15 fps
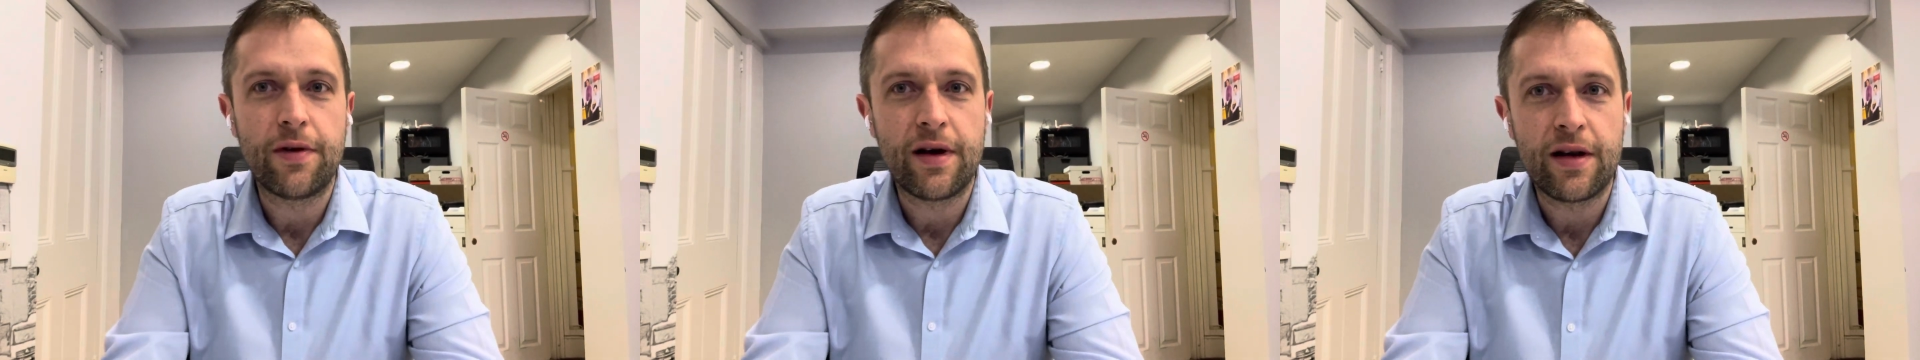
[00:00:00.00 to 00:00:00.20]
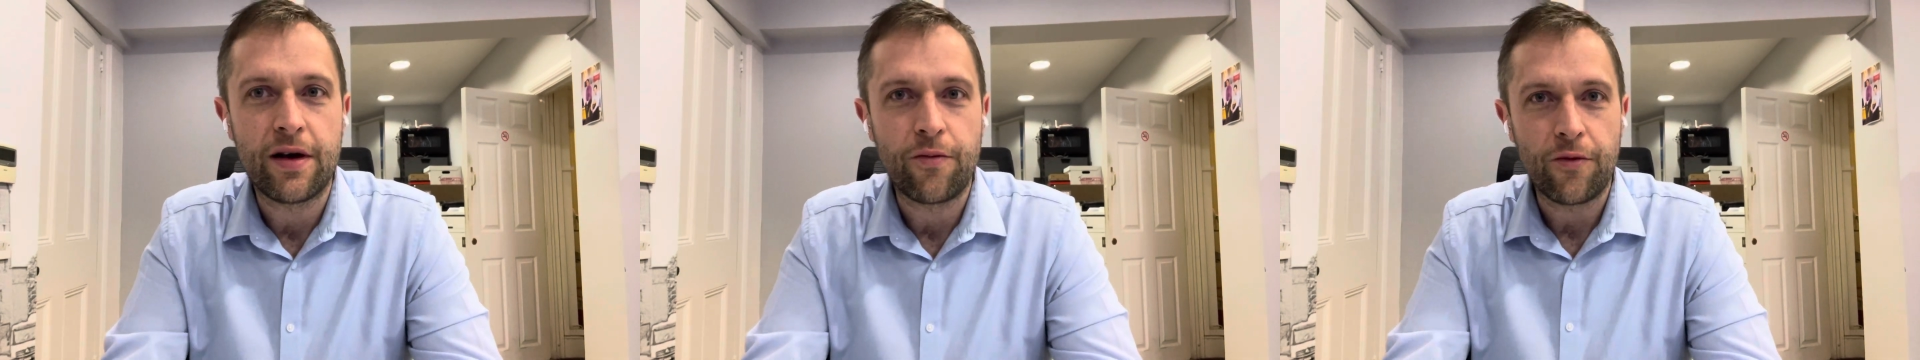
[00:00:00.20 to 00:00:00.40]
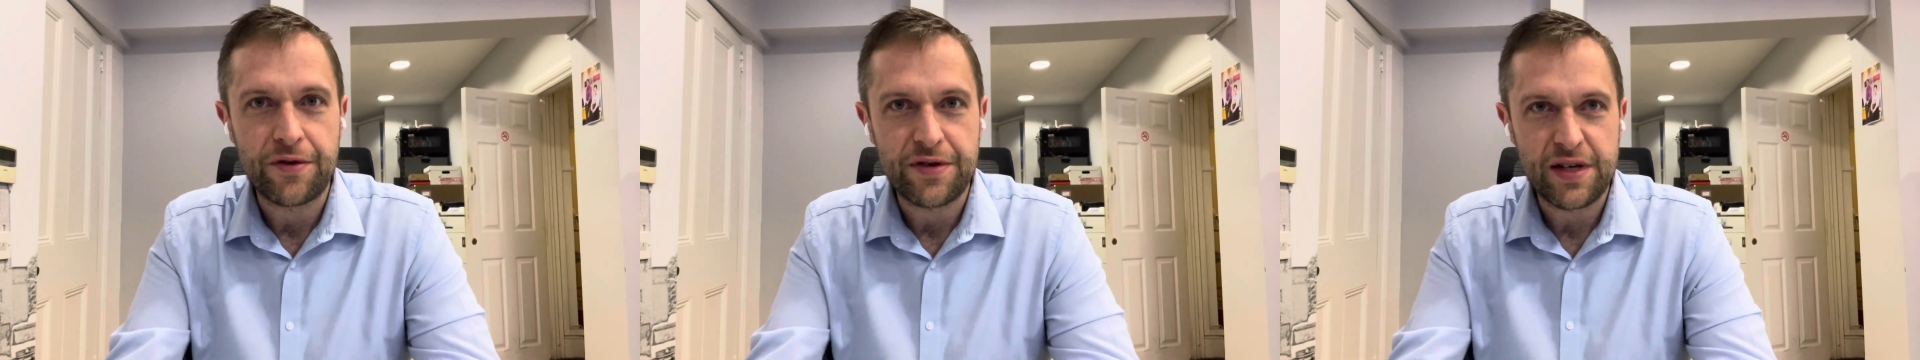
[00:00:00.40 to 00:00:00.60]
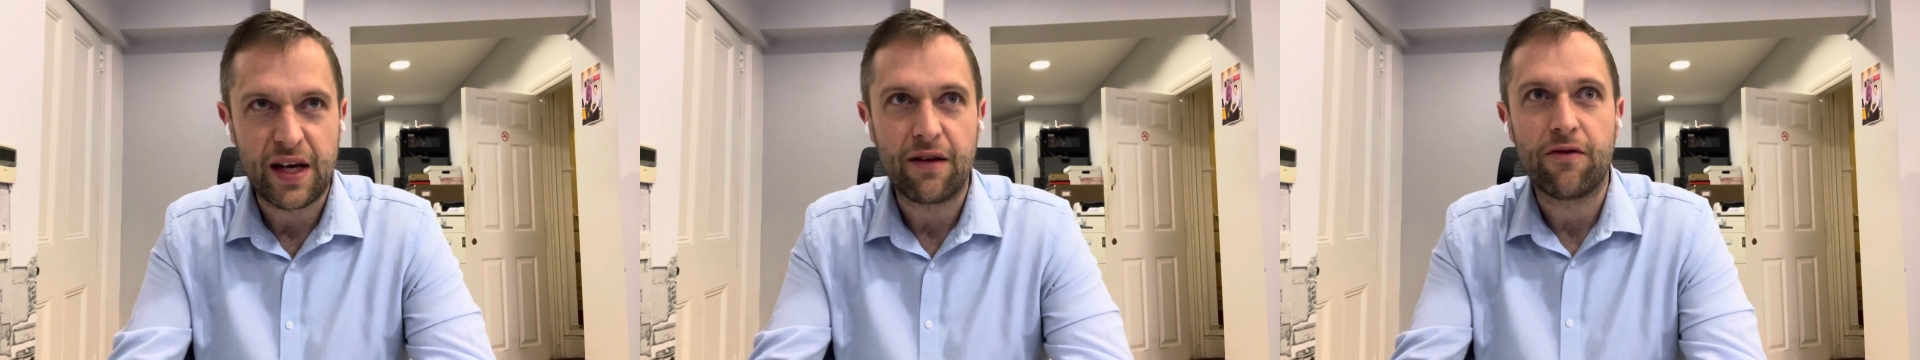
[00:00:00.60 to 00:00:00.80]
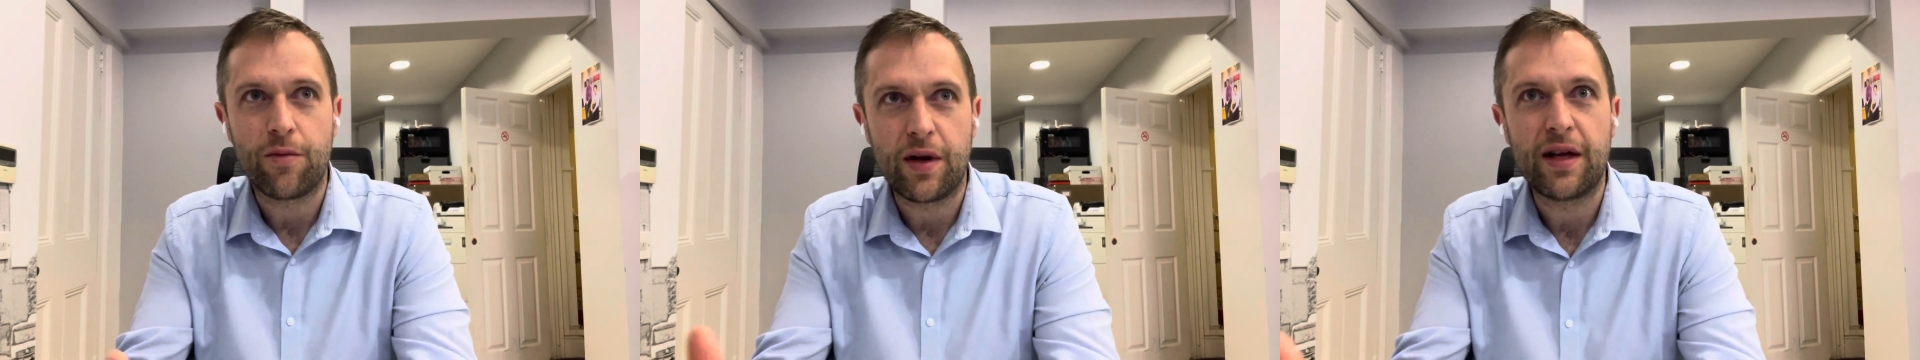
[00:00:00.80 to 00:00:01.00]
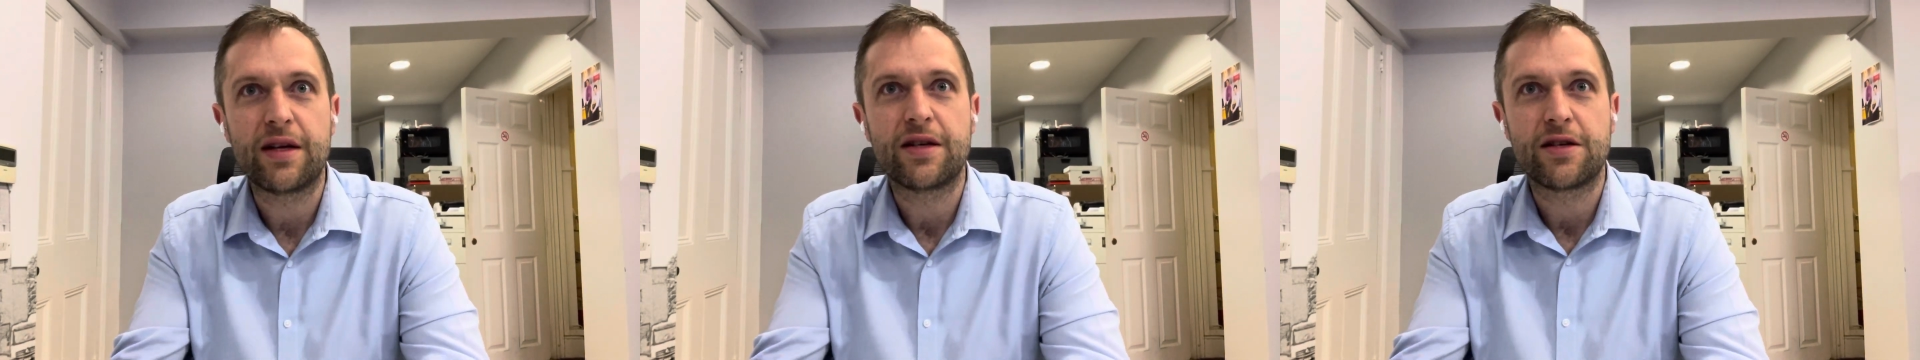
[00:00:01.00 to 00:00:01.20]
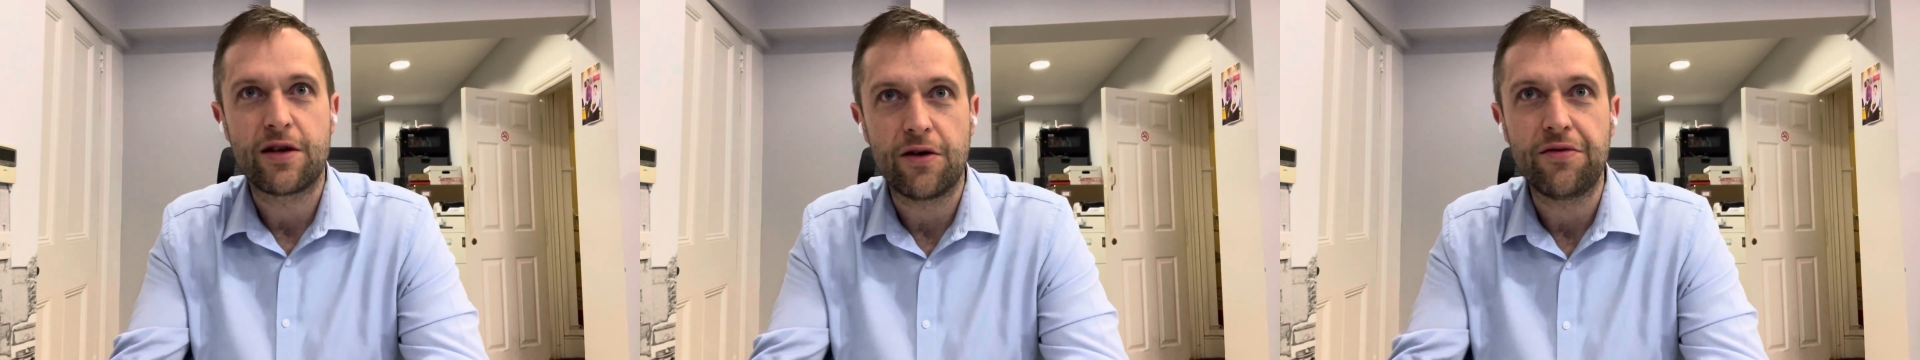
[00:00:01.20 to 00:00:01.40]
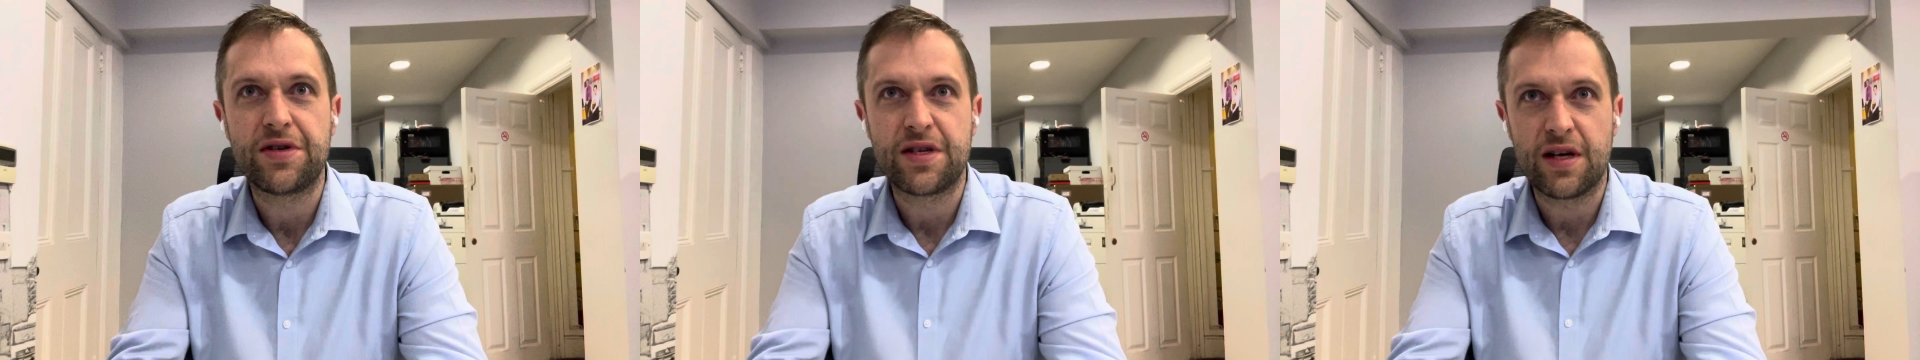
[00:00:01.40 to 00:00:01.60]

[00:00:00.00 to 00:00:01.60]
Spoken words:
Like, you don't want to give them an excuse